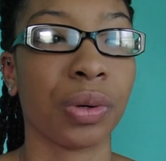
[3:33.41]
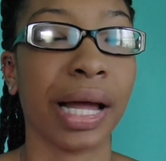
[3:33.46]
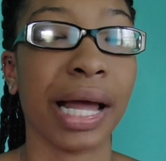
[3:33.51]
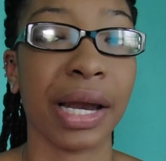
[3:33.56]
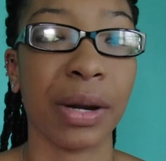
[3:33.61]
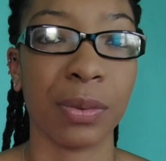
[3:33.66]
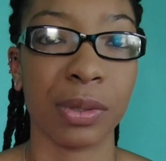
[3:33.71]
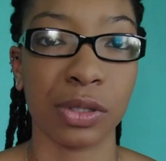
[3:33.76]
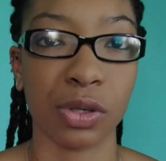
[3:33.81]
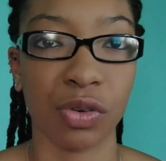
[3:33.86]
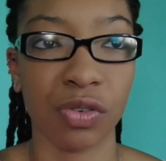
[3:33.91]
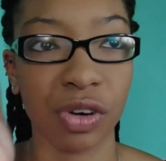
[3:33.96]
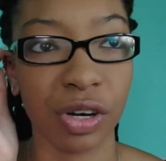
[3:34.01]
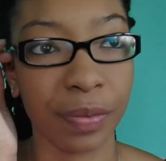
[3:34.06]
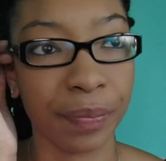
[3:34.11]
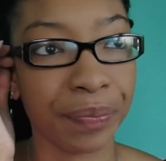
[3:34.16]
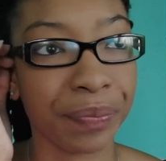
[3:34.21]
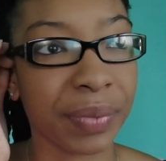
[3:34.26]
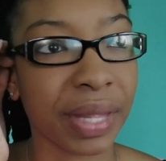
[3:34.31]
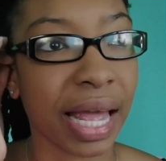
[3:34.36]
and it was over.
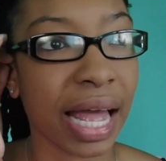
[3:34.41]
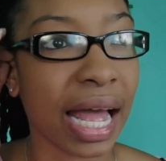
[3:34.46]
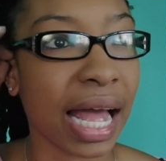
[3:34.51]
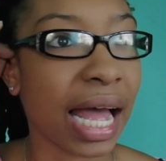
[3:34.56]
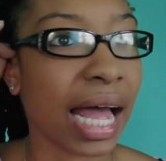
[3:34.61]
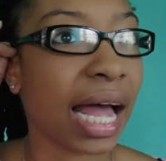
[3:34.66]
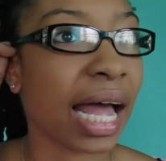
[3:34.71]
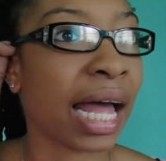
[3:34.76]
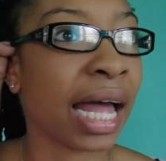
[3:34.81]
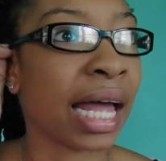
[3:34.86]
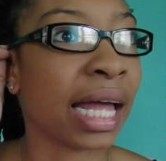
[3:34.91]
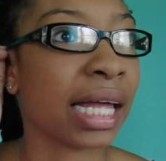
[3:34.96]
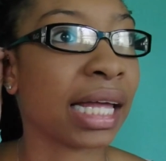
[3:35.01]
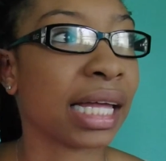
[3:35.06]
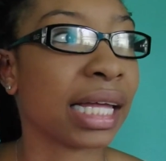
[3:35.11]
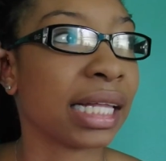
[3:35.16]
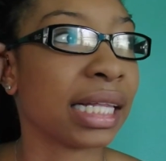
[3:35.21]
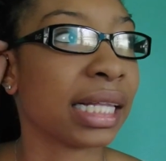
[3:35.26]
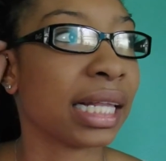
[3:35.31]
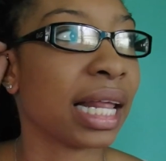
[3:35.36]

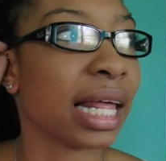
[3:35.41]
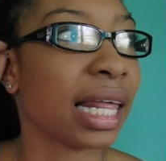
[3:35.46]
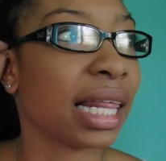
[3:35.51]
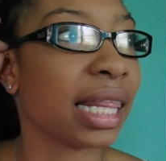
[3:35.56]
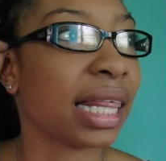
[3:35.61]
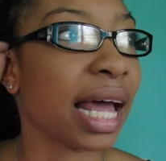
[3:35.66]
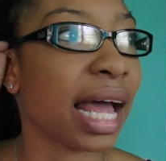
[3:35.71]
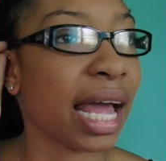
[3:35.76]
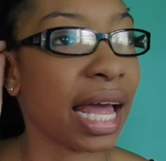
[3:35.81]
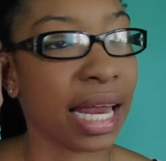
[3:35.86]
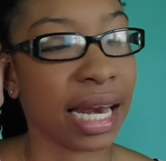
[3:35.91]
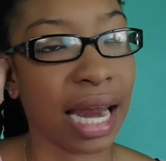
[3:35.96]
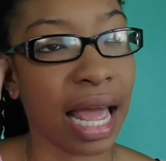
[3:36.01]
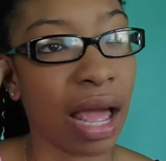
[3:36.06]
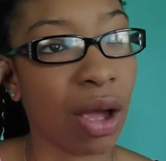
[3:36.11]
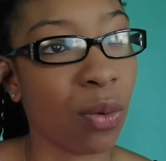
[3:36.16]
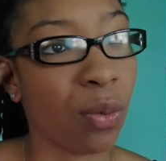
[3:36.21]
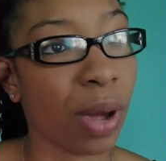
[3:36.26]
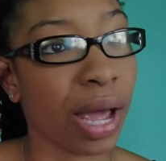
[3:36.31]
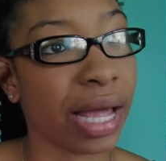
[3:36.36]
And then
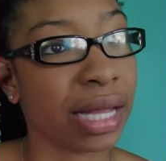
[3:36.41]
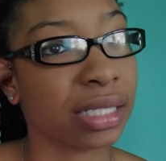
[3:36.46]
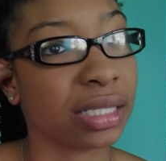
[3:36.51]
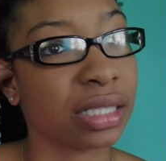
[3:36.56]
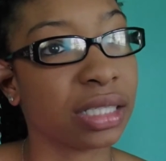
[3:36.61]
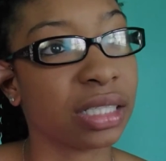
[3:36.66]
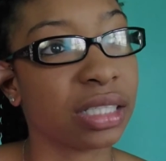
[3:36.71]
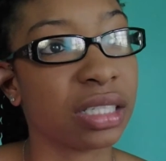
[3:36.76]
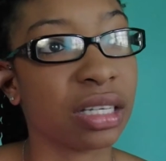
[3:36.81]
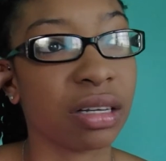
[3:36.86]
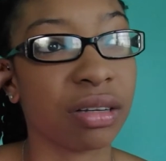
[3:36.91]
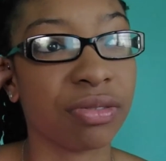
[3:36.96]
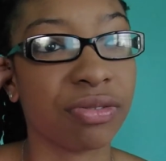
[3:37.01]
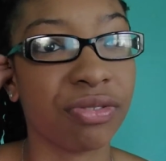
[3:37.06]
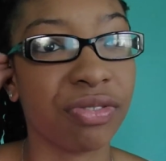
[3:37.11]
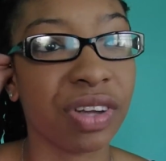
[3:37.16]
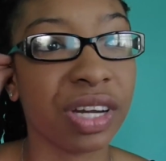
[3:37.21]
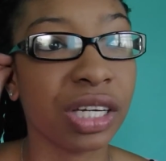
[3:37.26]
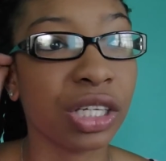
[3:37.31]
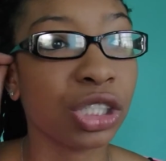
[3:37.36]
I went to
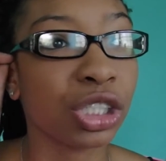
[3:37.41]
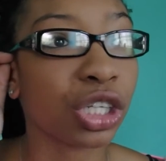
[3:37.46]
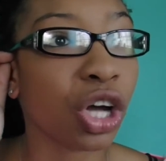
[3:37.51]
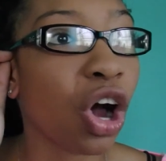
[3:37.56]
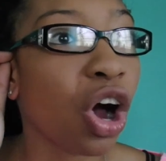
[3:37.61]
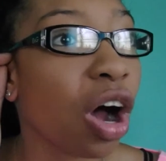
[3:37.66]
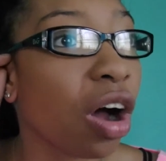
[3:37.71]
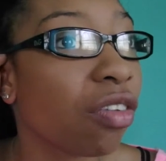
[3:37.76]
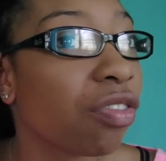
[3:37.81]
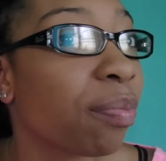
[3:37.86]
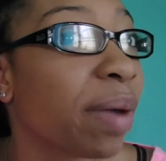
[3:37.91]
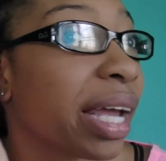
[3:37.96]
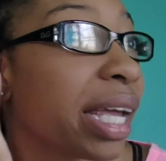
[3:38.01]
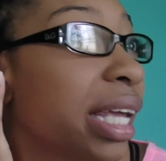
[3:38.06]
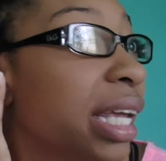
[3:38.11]
finish off my